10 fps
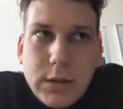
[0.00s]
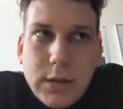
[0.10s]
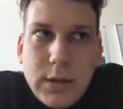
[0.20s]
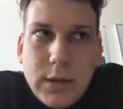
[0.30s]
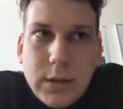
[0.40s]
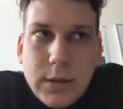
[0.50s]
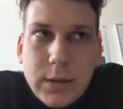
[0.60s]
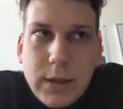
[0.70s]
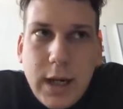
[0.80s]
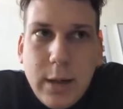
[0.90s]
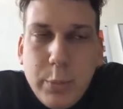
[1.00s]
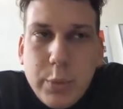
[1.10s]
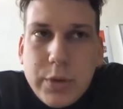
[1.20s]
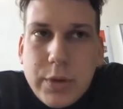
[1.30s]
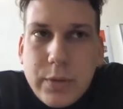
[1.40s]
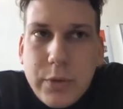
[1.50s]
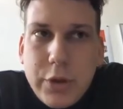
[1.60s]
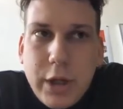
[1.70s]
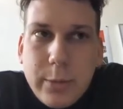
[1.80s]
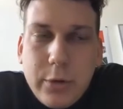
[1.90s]
the campus
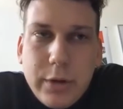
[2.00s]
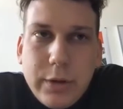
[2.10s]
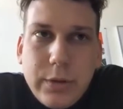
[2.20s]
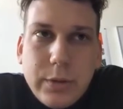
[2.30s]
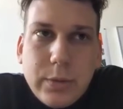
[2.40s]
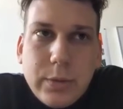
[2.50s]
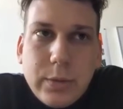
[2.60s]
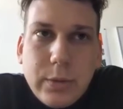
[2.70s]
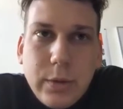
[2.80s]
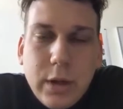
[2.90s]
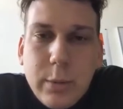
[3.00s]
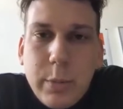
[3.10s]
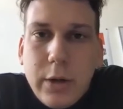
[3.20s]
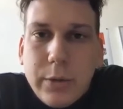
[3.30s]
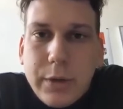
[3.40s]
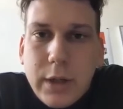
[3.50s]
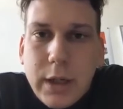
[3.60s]
which I'm going to talk about